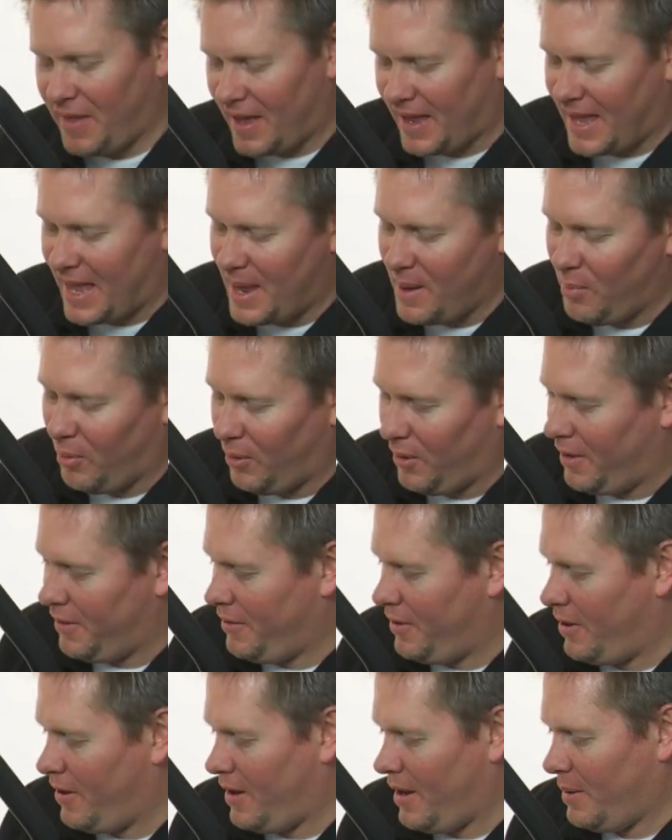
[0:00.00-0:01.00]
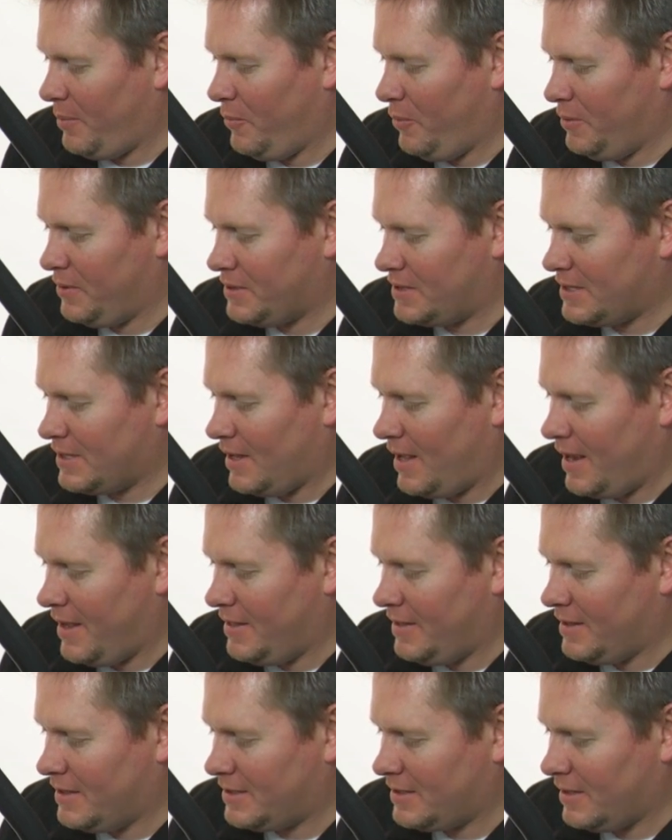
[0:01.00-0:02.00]
that cable on there, I'm going to
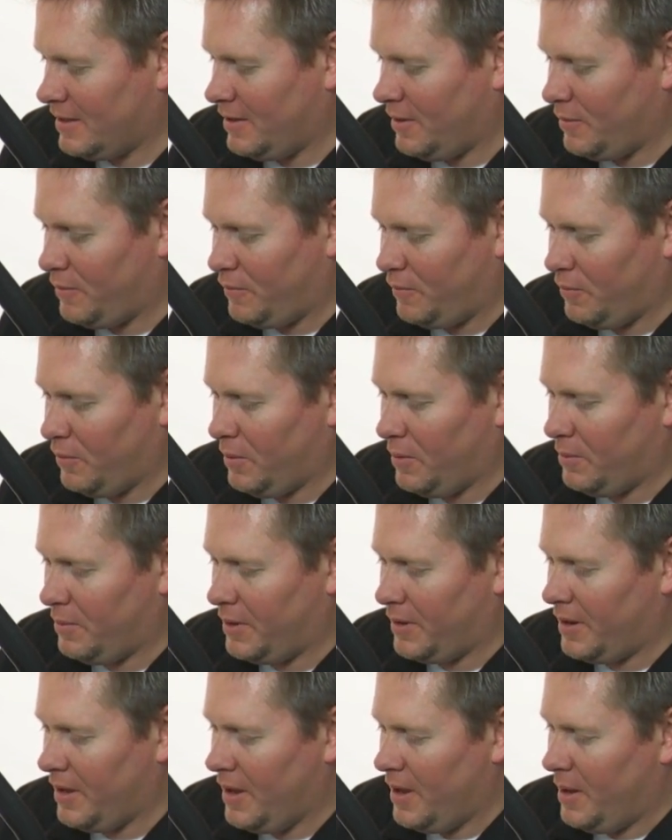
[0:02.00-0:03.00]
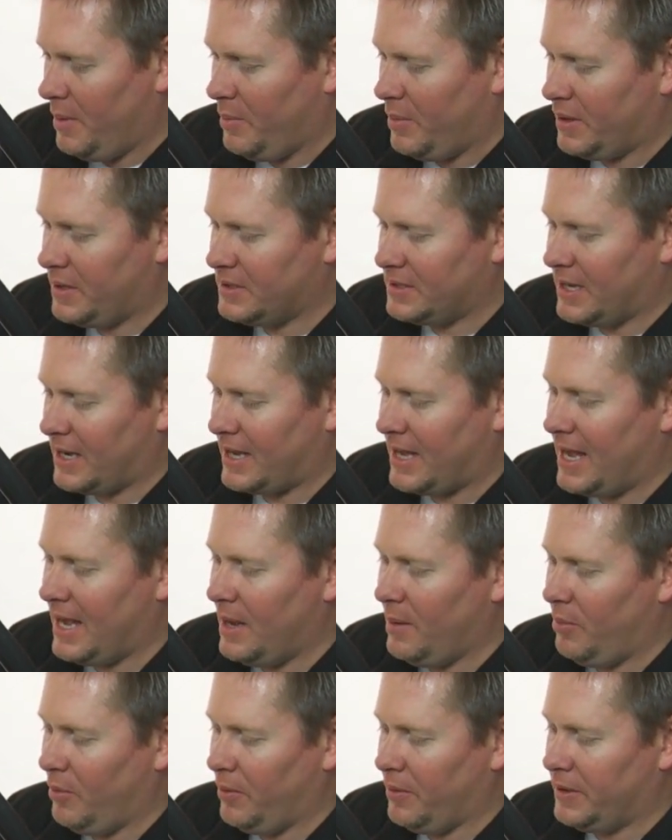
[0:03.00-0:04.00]
slide this a little forward because that
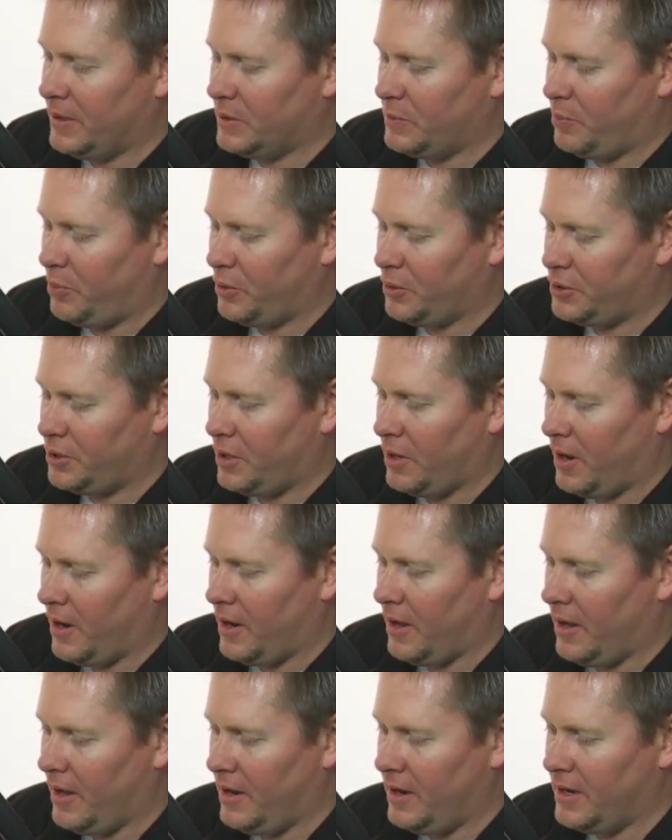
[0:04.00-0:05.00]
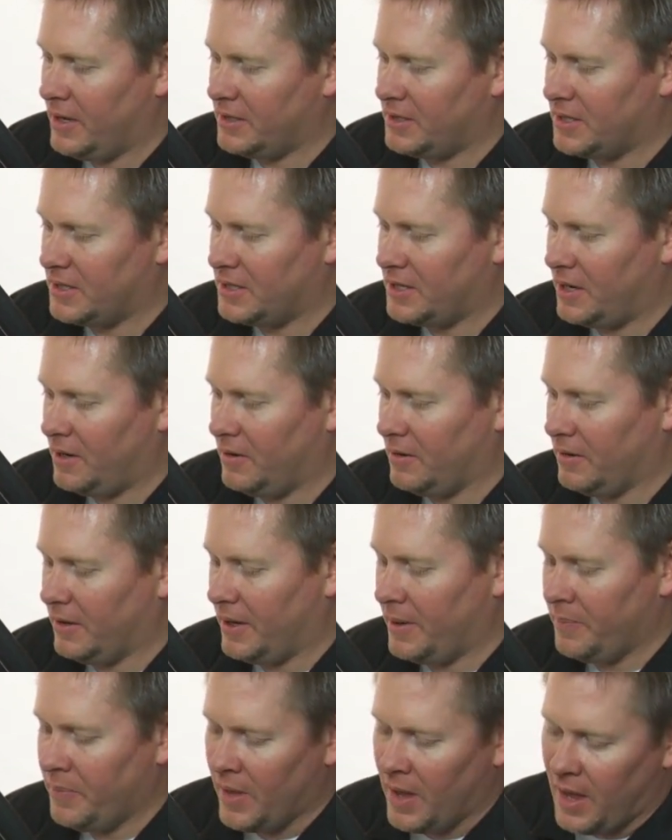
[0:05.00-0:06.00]
cable is pushing on it
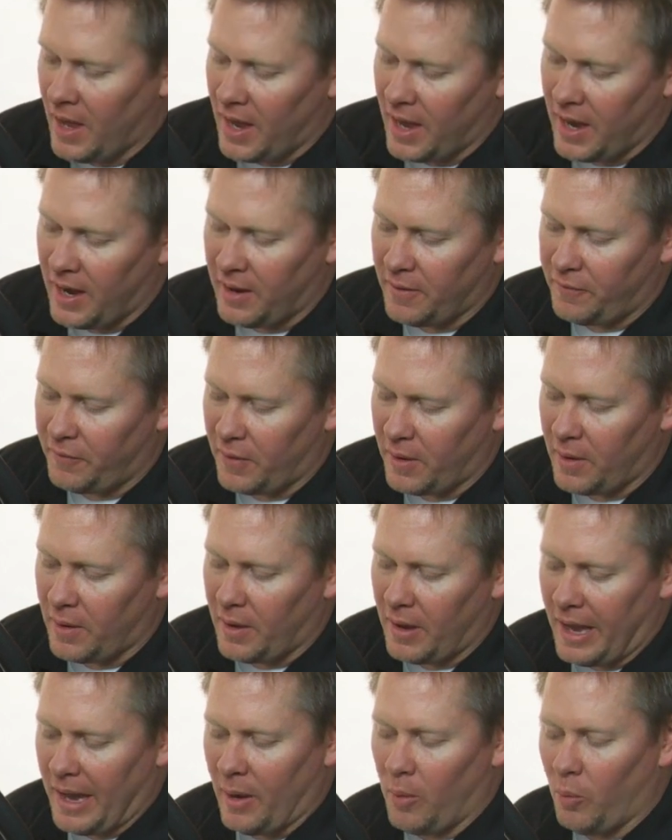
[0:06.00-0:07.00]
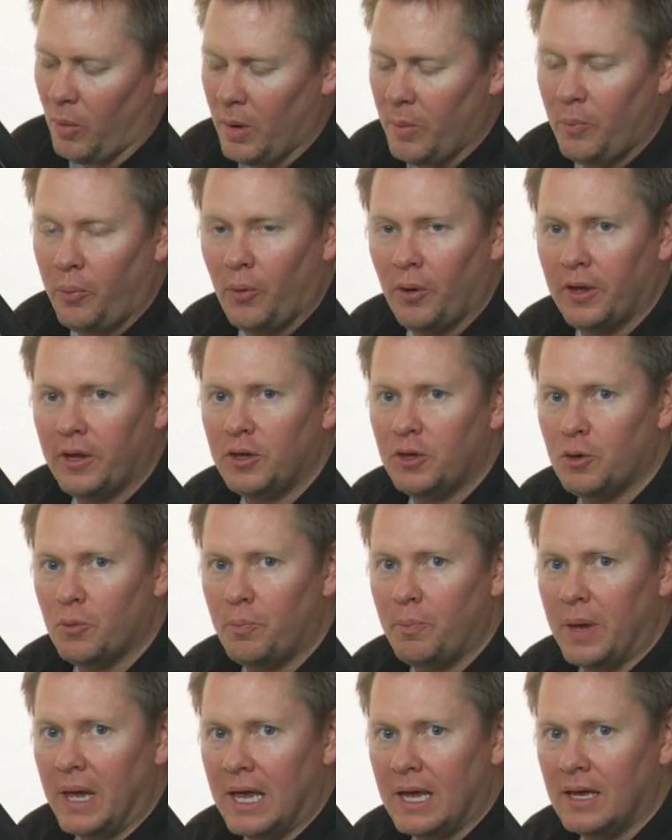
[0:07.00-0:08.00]
unnecessarily. And if at one point you
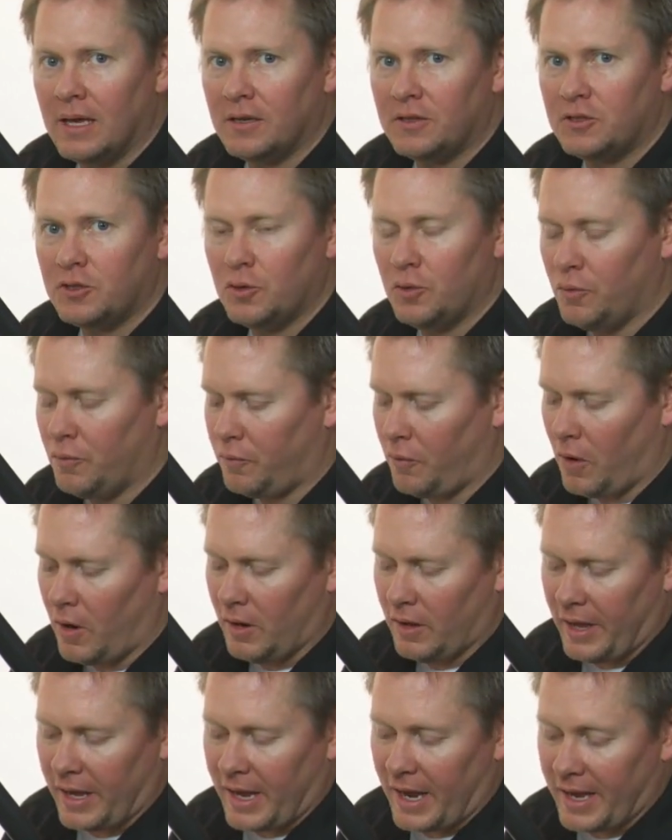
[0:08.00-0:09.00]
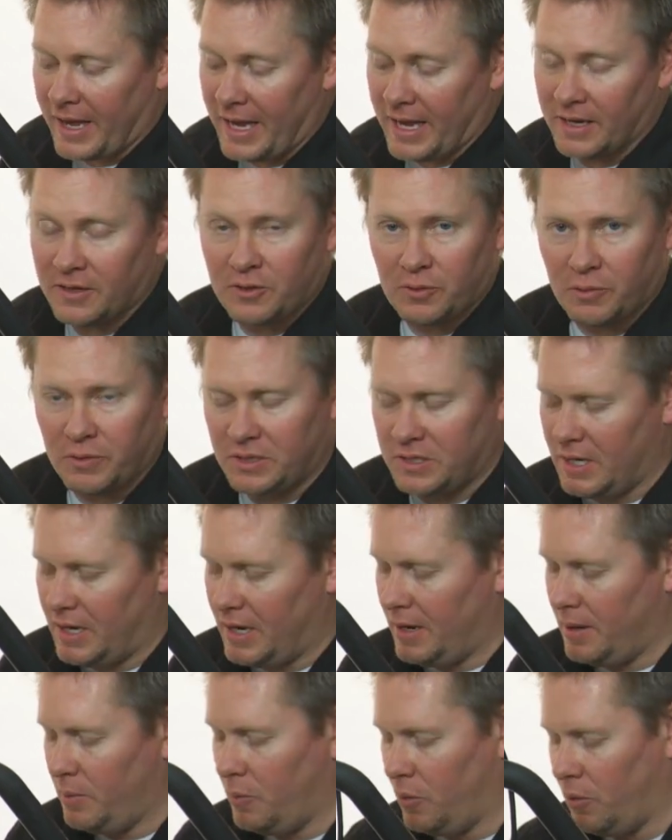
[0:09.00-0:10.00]
ping it too far, like I can't twist it
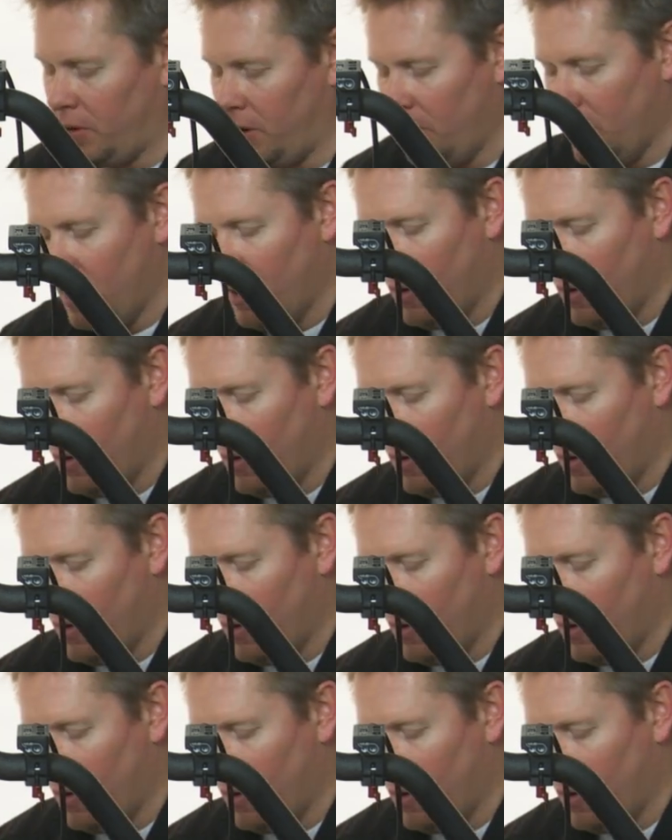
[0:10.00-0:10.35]
anymore,